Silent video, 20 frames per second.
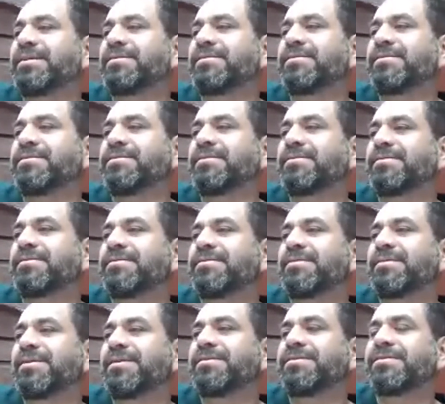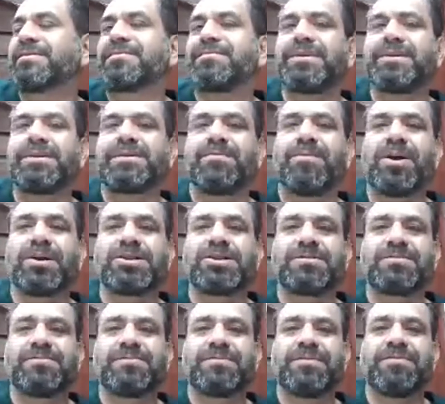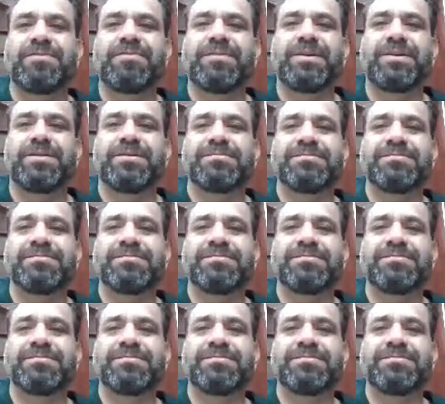in something and watch it fulfill.